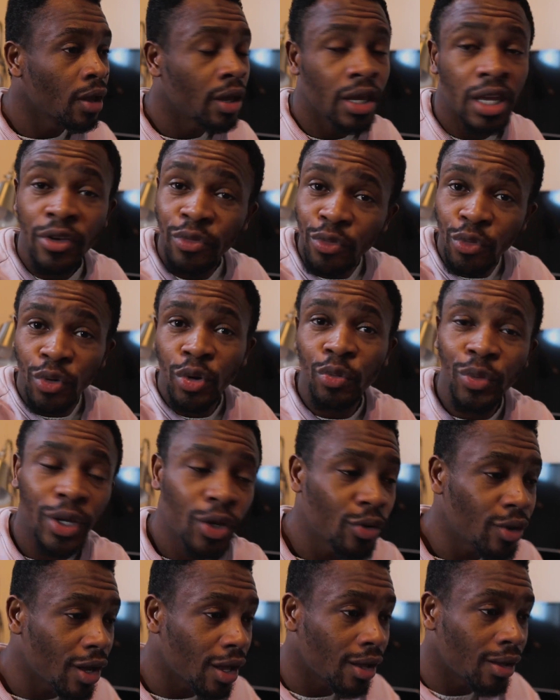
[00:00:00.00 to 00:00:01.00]
If when we're
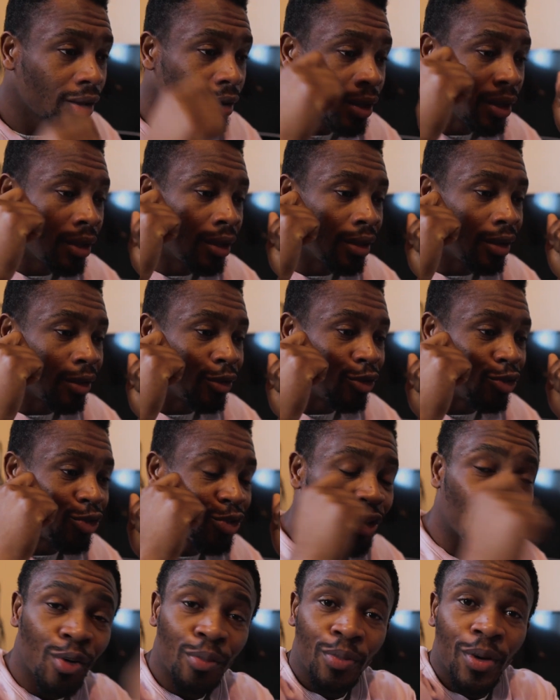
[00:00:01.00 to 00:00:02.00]
gonna
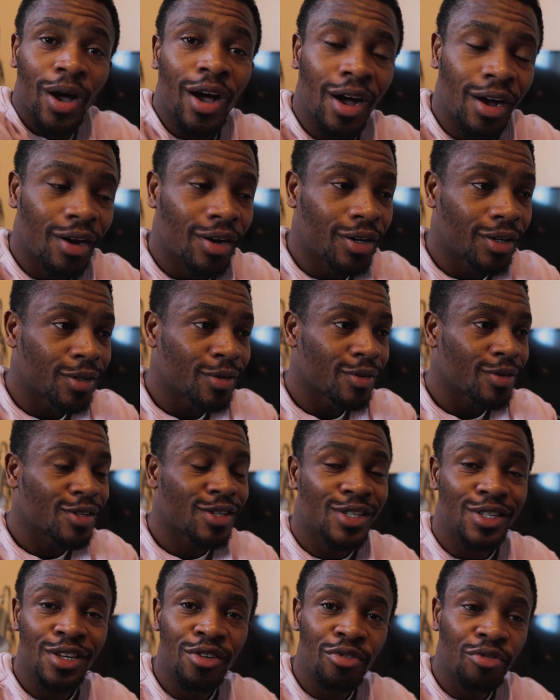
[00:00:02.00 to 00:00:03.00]
drop our
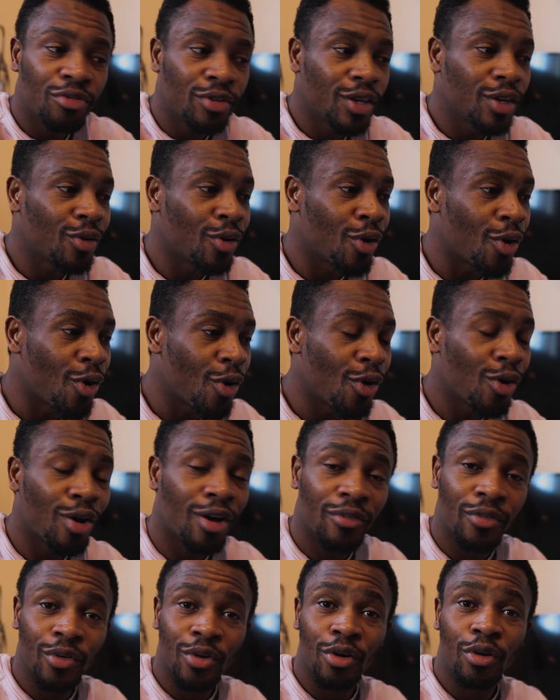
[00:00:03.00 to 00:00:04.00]
CV or all
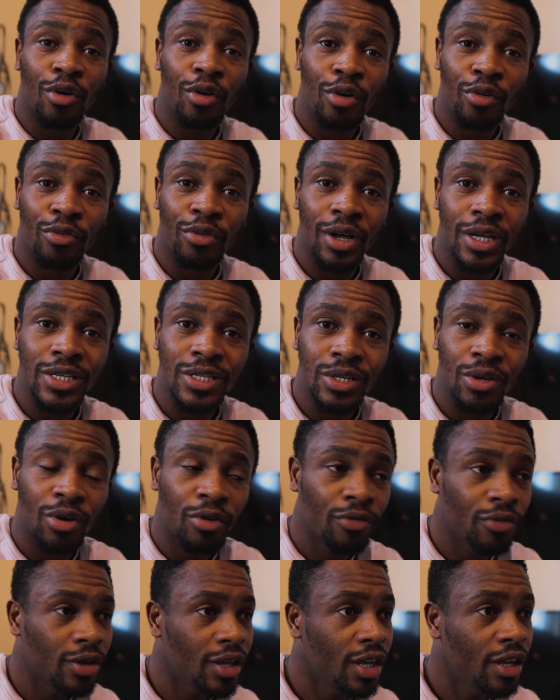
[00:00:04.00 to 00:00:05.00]
of our
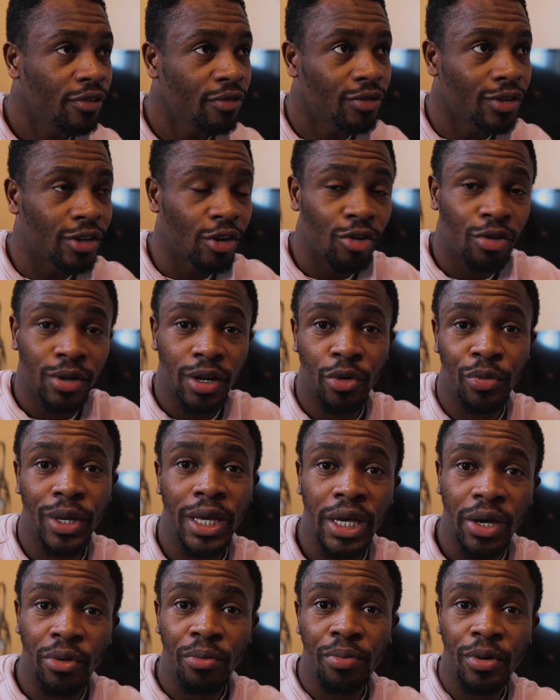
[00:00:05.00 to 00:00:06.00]
stuff, if there they will
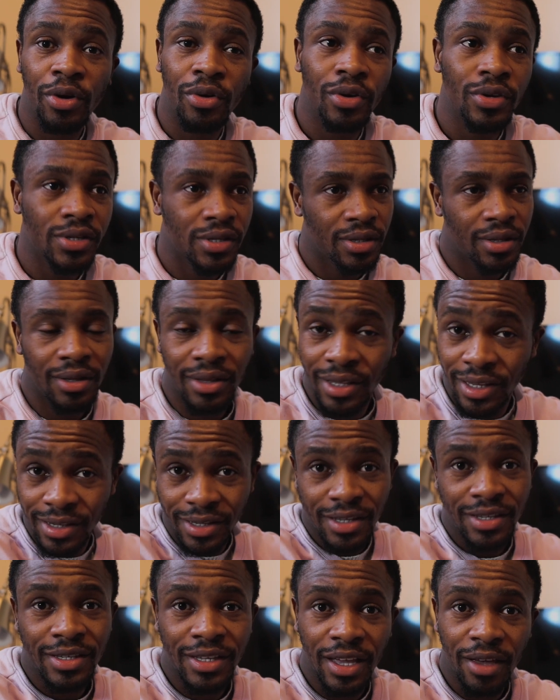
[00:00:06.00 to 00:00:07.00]
compare us, this
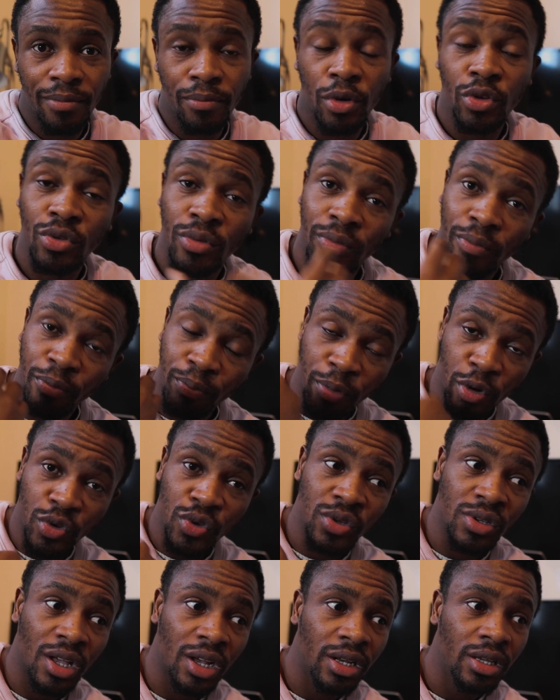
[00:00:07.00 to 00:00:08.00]
is them. But
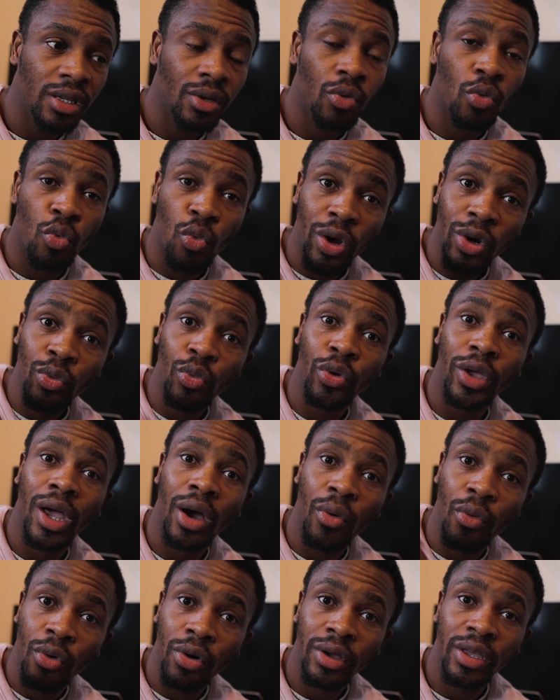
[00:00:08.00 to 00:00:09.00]
personally, when we
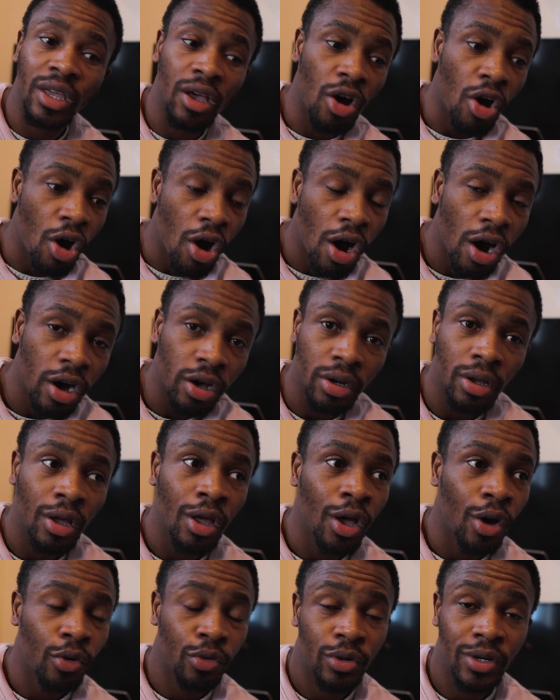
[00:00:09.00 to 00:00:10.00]
are working hard
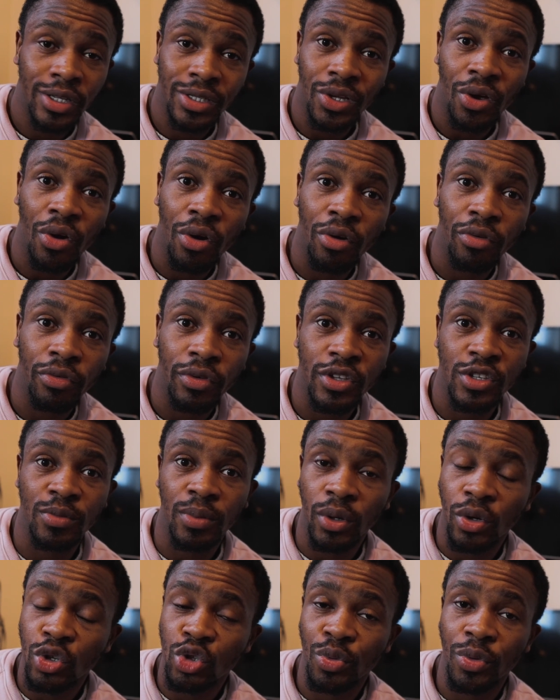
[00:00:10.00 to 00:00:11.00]
on this earth, it's
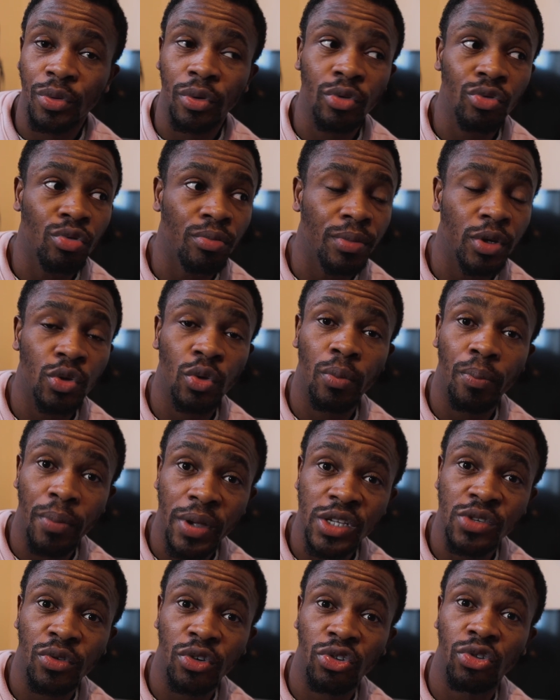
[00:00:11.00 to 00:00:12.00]
because we want to be the
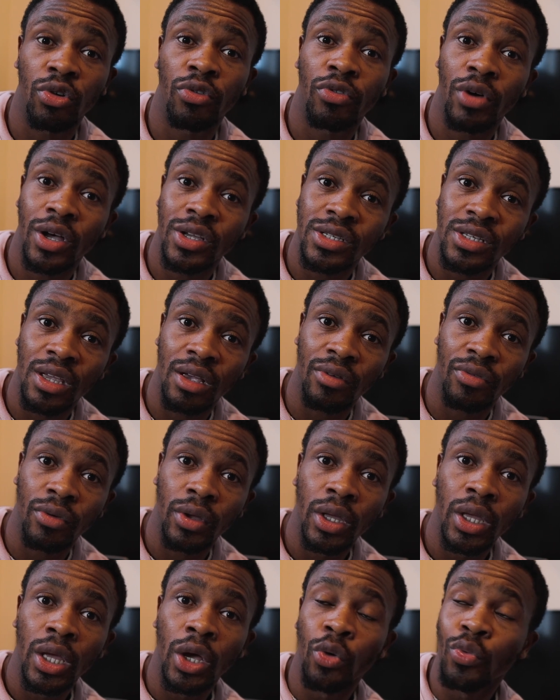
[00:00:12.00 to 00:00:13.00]
best version of ourselves.
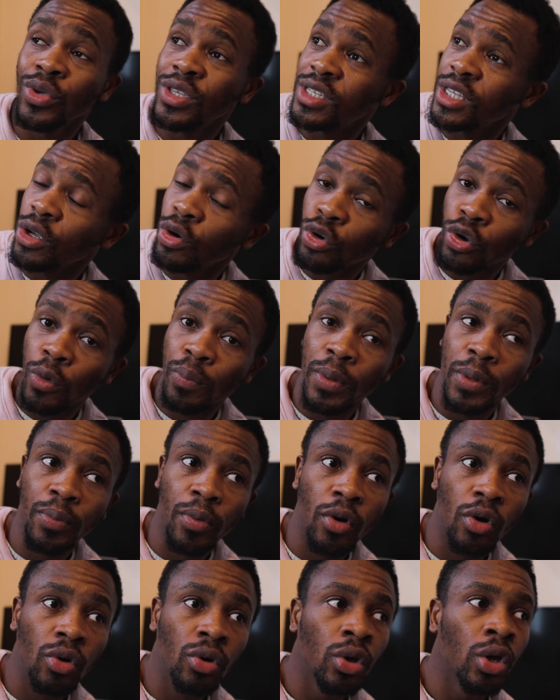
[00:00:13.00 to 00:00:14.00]
We see other
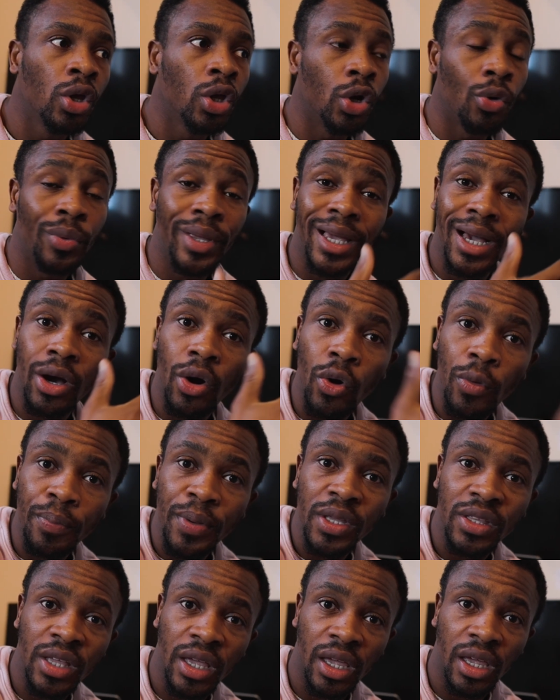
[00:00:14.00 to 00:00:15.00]
people, we
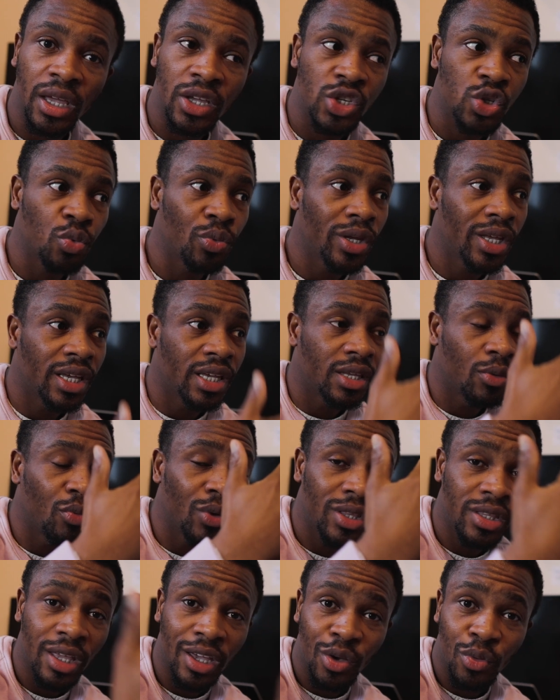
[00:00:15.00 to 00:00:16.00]
copy things, we
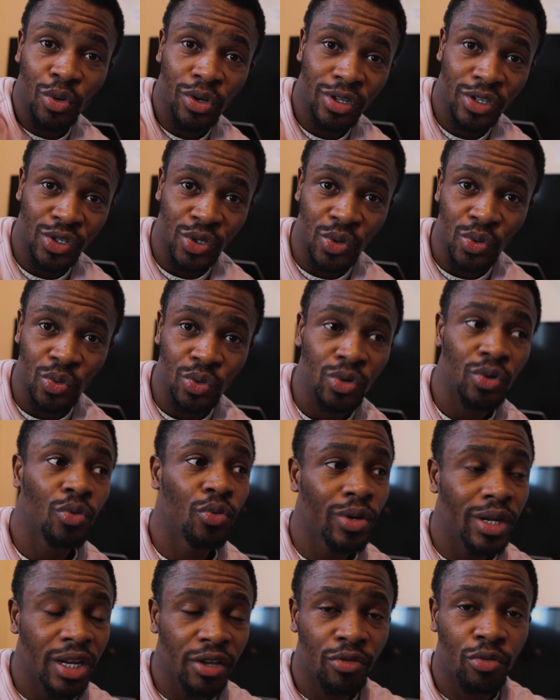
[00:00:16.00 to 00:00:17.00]
take what is good,
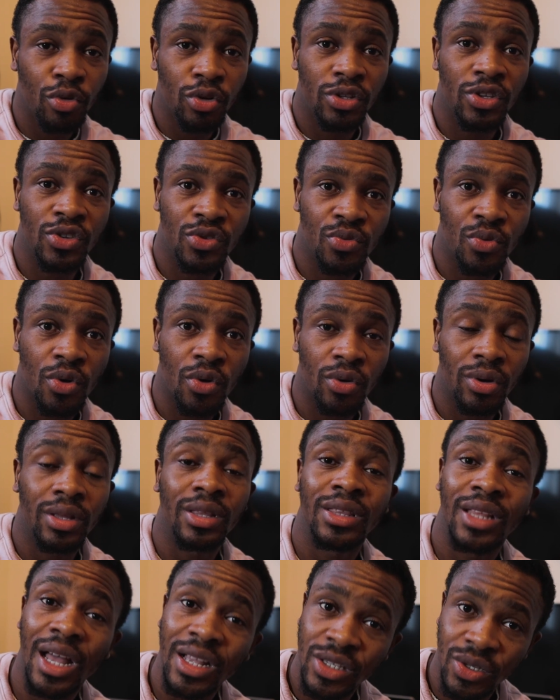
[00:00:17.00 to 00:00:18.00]
we leave what is wrong.
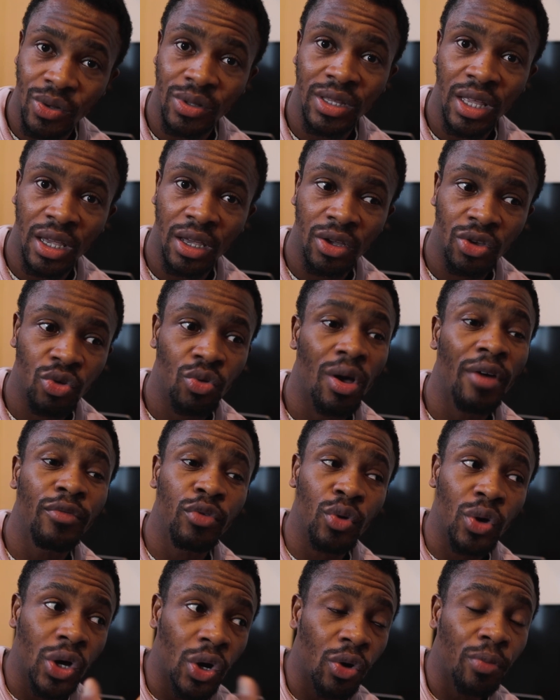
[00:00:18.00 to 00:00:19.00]
That's the thing. You have
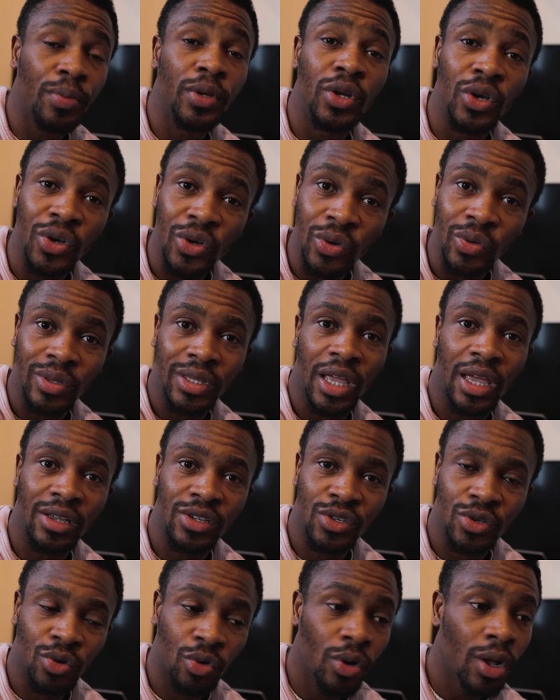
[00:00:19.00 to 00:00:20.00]
to copy the good
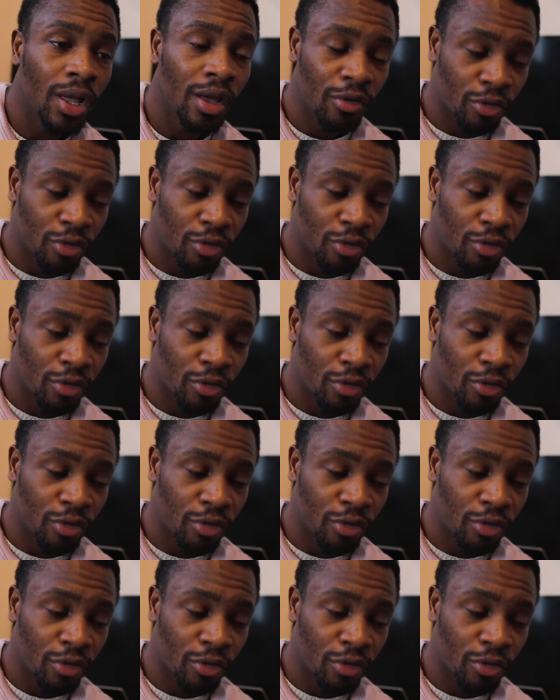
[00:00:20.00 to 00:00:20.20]
things, you know.